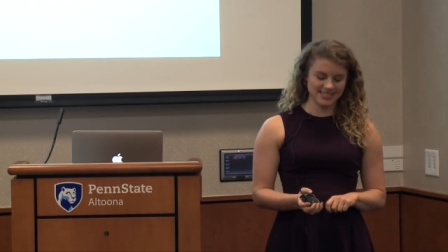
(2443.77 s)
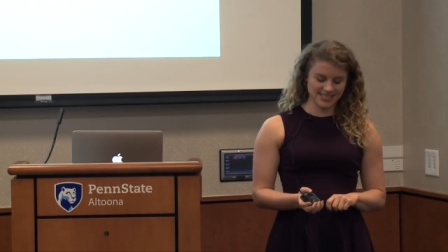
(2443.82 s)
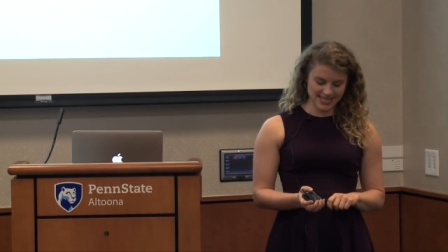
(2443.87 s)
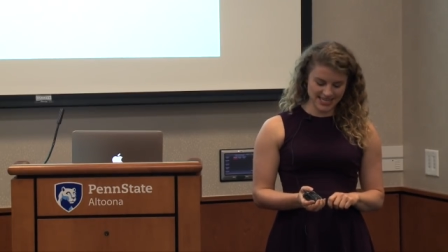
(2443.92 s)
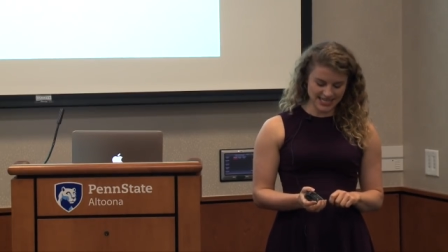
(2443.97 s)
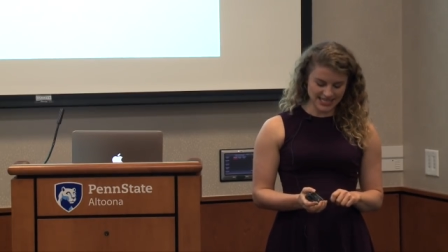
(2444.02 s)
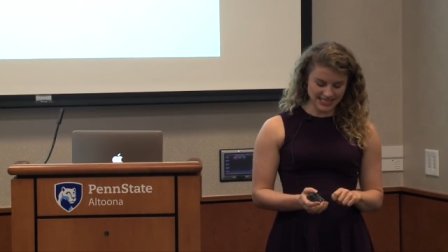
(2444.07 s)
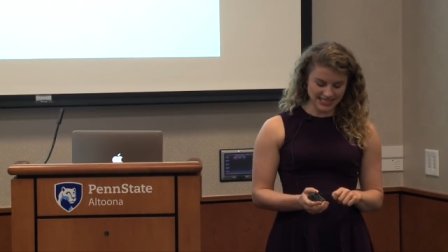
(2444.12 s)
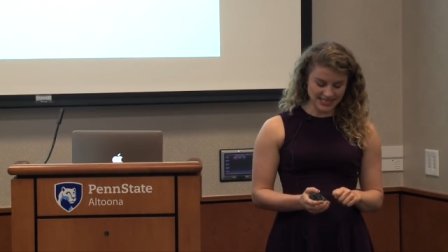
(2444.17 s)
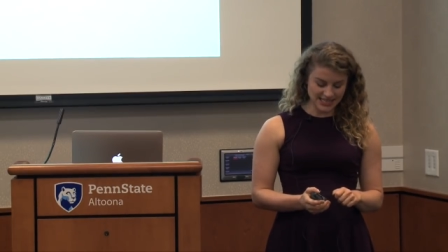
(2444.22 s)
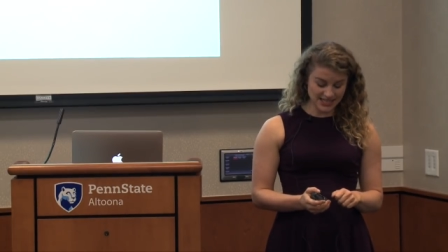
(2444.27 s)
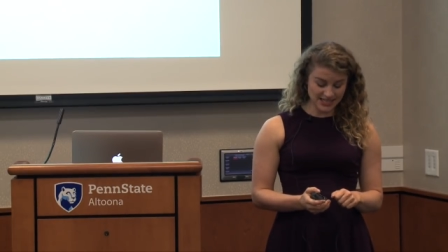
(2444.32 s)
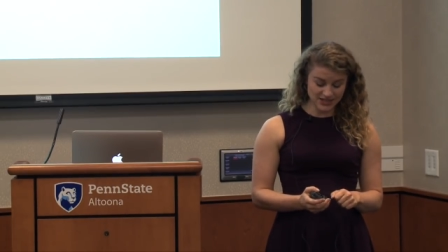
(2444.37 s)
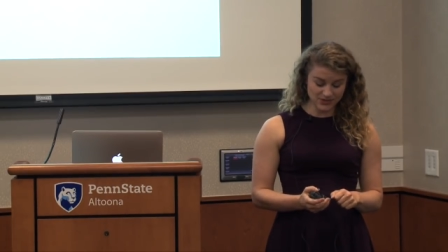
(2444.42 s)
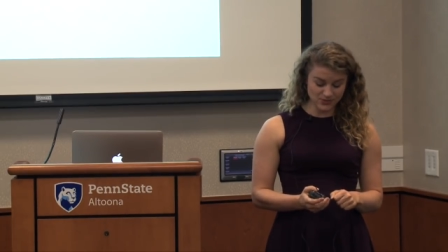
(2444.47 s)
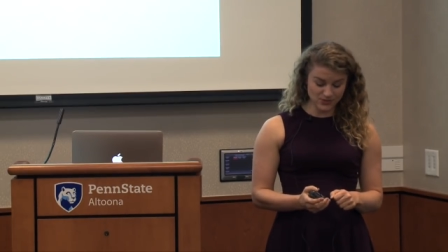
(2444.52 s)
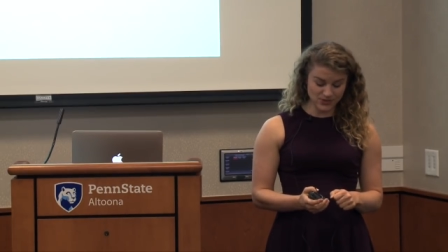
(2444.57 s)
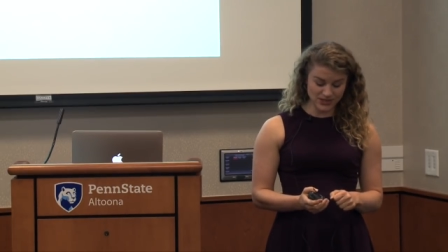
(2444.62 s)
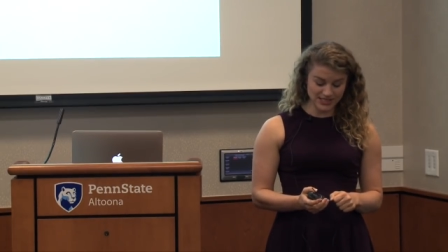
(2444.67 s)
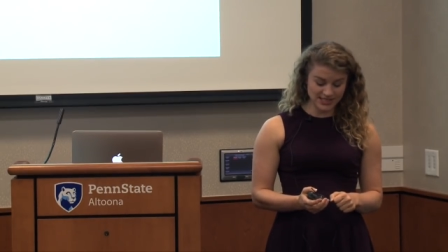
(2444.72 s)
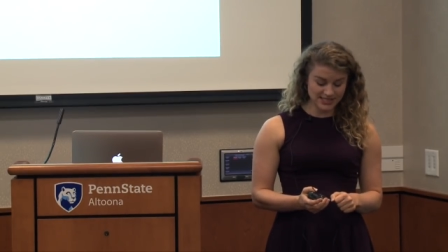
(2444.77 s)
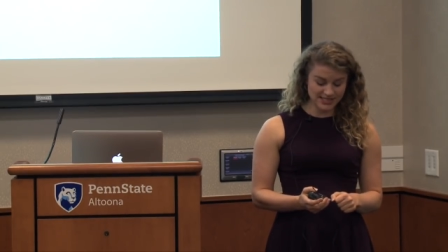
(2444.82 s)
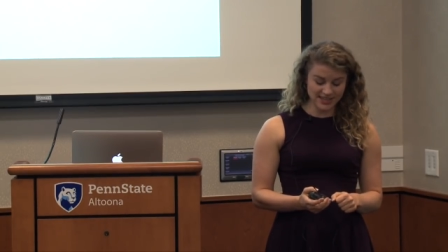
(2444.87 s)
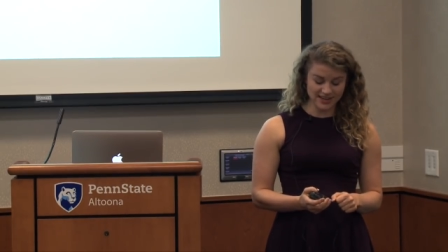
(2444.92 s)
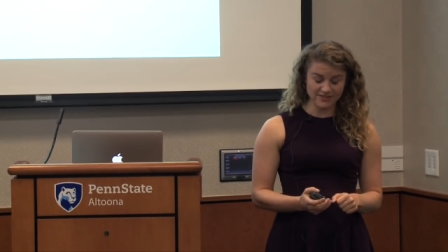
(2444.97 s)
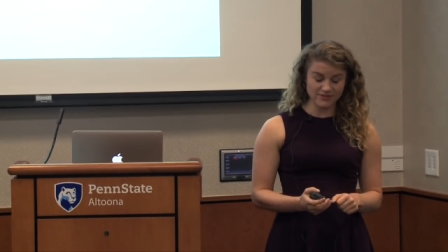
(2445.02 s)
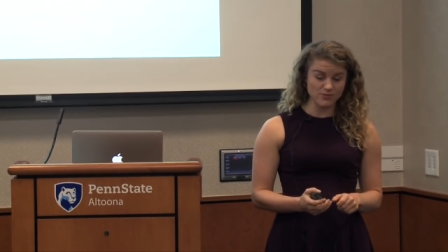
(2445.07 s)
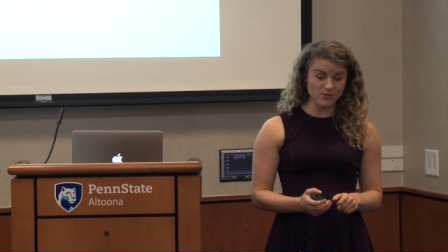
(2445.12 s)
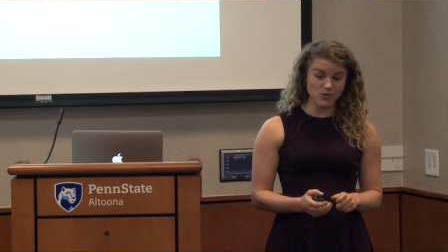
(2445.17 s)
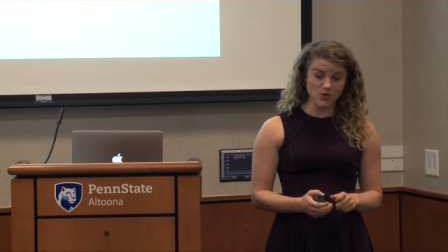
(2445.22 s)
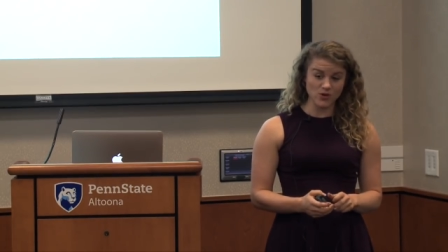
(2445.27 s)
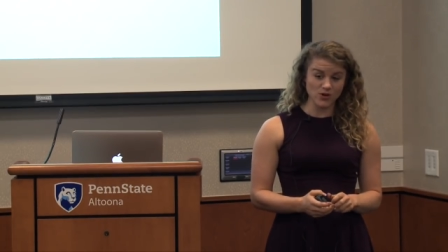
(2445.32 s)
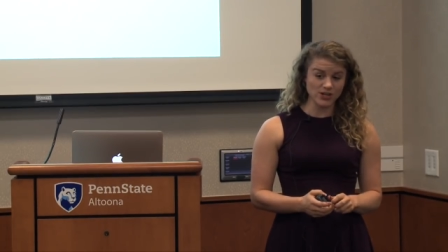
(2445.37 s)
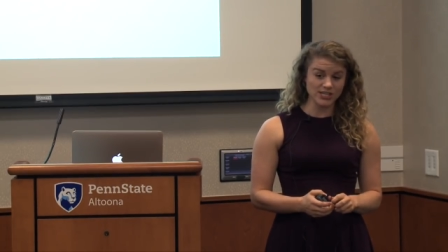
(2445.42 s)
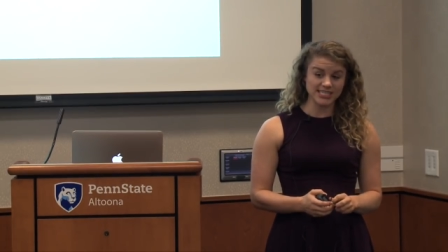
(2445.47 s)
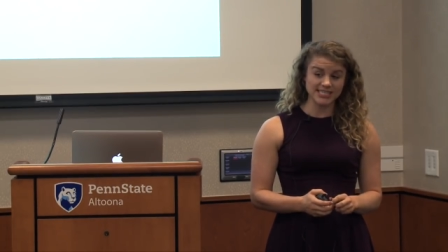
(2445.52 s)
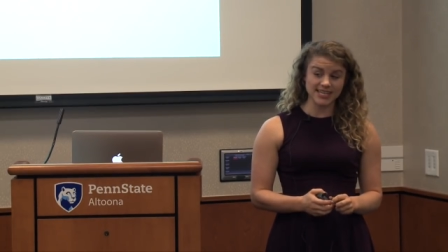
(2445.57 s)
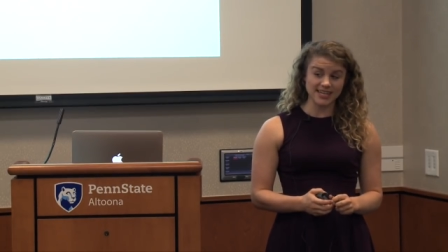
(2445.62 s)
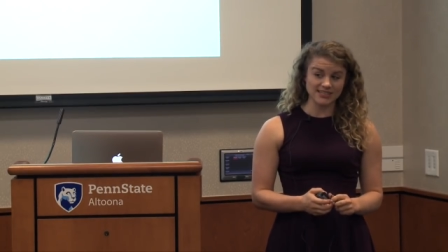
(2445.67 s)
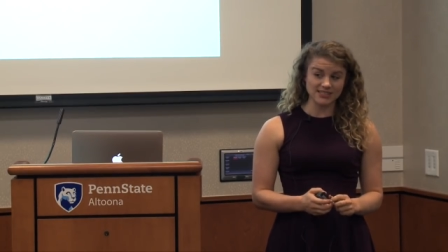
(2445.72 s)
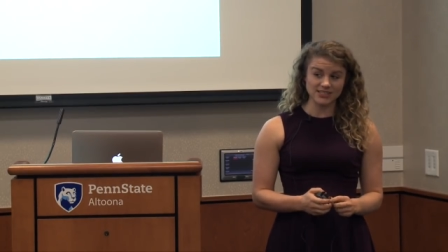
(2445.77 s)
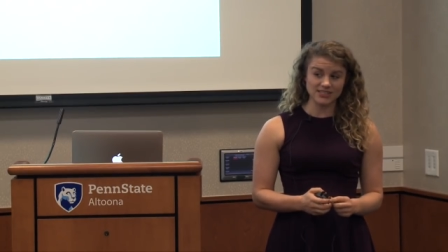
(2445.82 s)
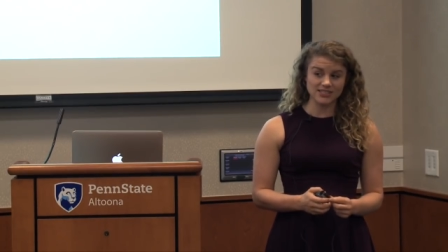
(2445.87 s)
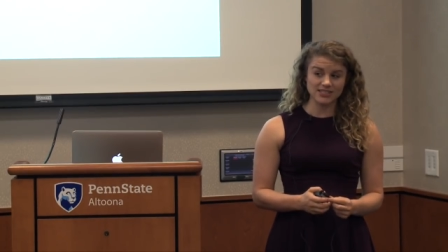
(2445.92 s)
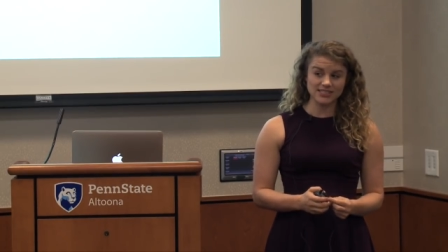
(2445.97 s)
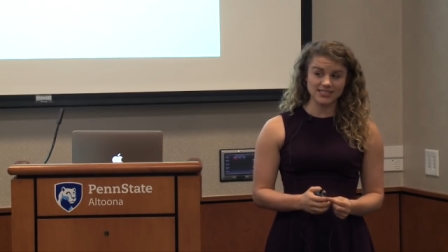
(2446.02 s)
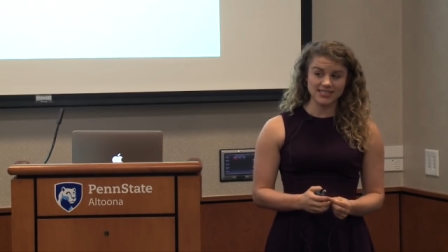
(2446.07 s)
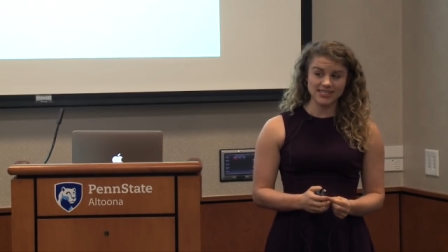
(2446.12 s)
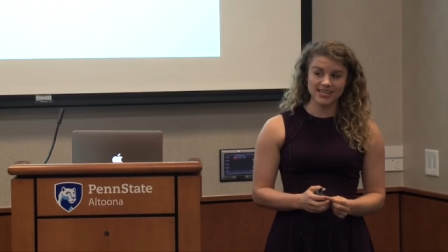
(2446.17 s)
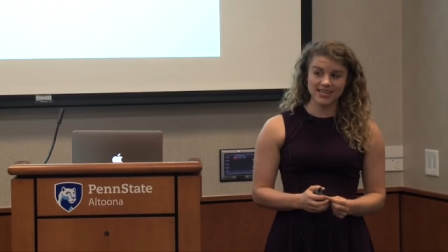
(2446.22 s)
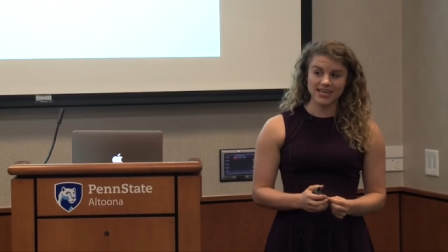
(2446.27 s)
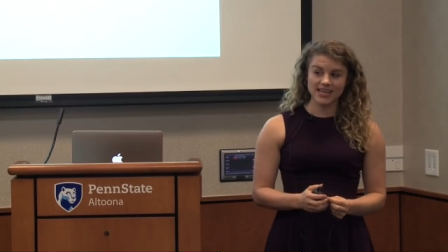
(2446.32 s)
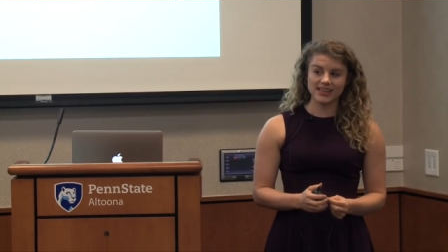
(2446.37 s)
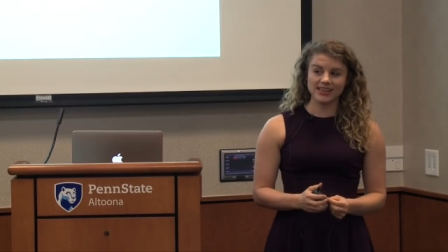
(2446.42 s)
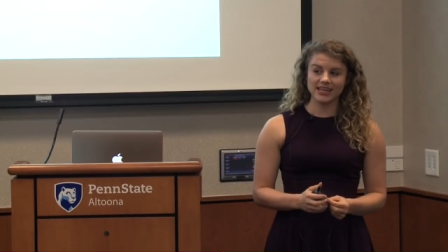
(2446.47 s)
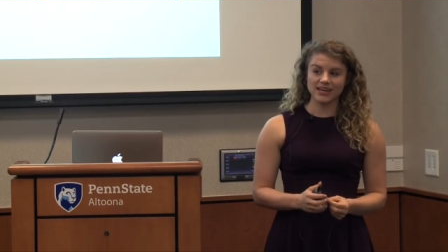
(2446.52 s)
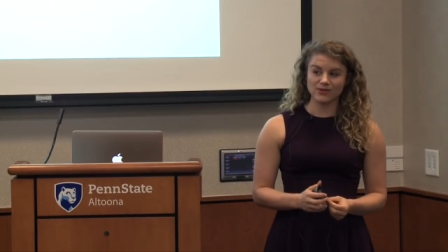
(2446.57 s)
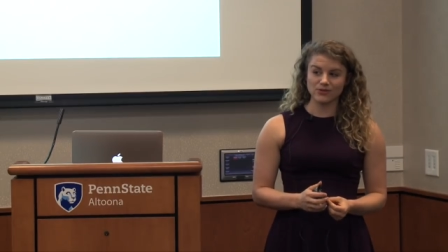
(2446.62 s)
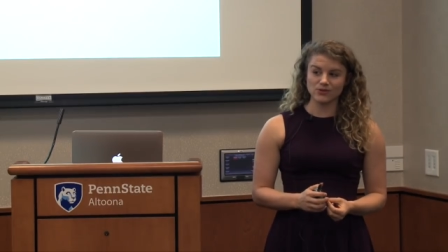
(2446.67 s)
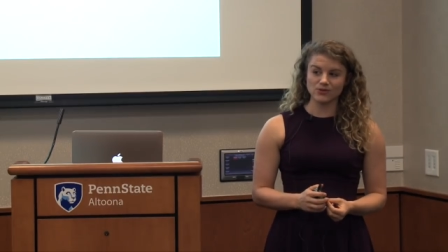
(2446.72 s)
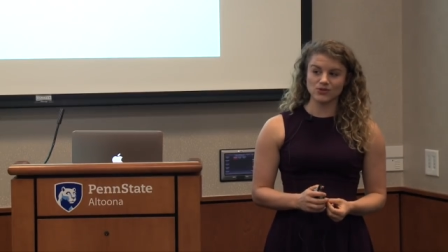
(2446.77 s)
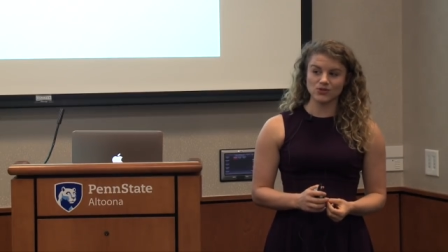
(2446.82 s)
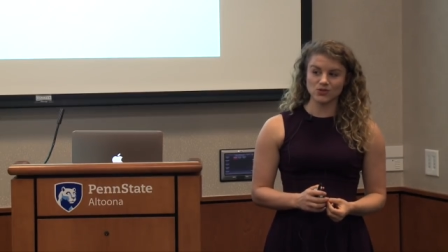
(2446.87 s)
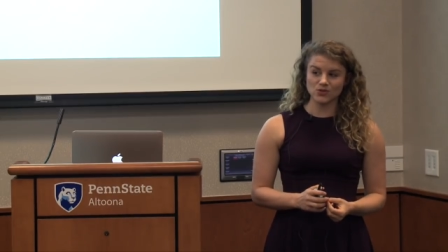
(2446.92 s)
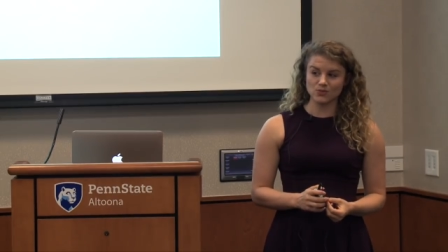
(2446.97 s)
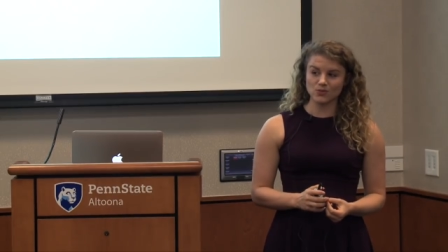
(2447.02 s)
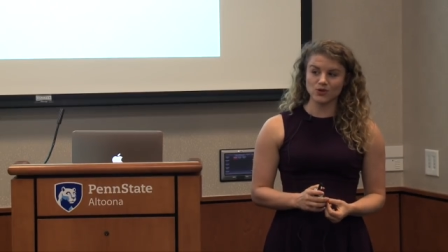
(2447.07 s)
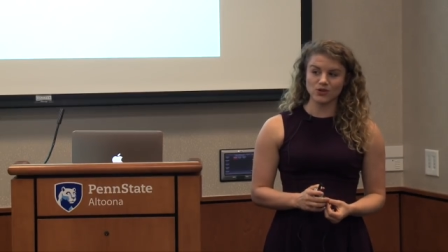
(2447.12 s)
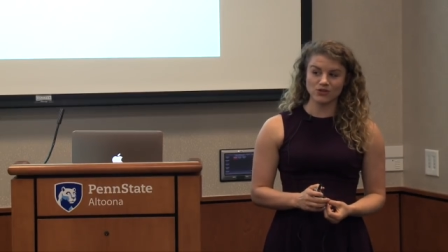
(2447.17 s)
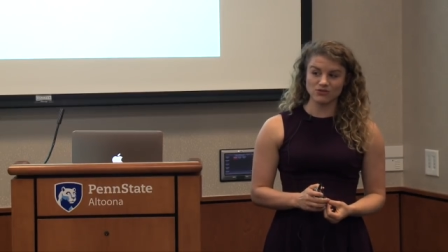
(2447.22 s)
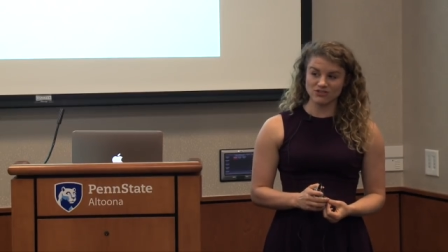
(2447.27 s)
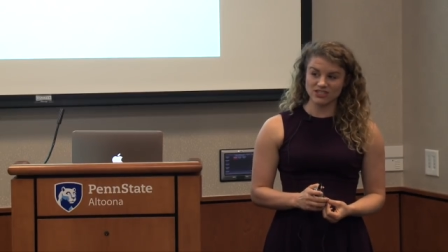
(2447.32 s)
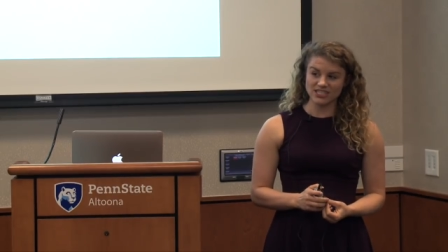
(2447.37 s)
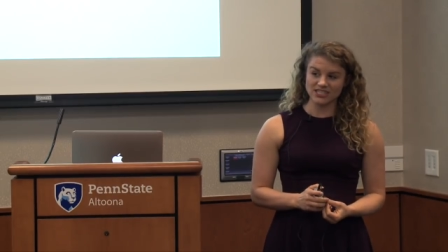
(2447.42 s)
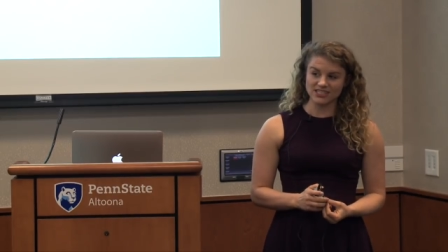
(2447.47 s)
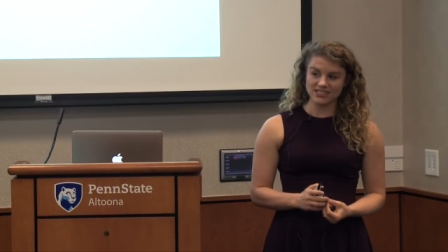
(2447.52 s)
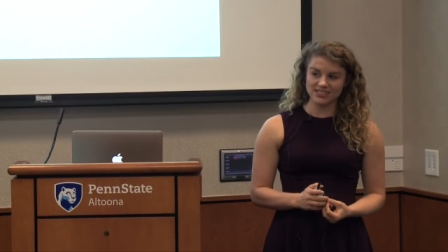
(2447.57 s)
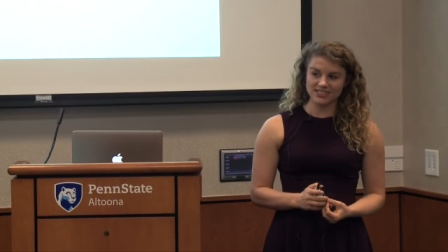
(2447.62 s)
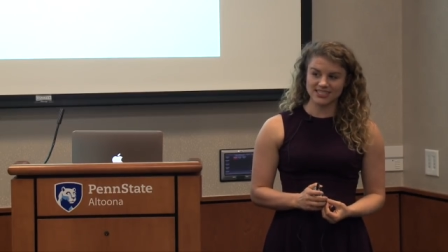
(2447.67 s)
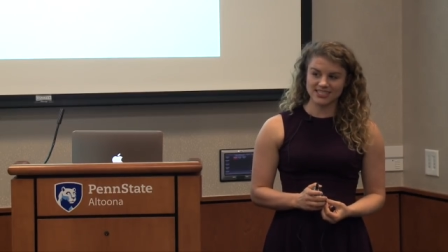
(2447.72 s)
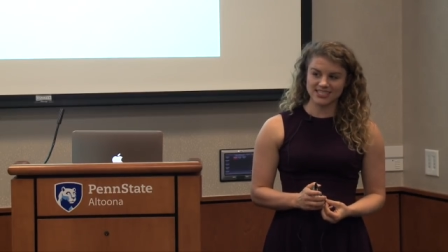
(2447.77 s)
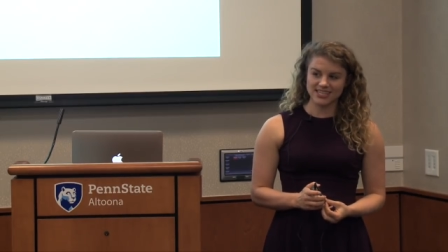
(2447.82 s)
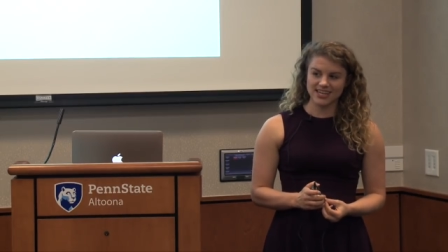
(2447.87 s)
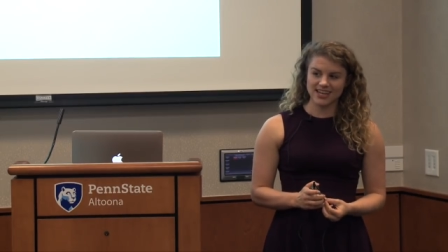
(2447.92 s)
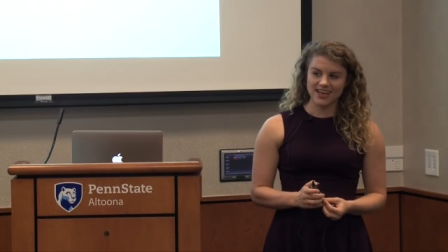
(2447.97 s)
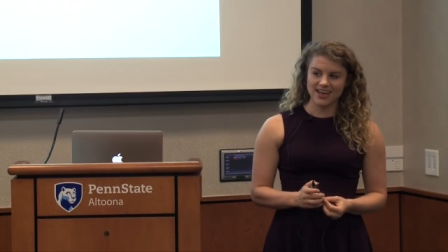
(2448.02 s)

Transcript: we need to have more centers that will do more research,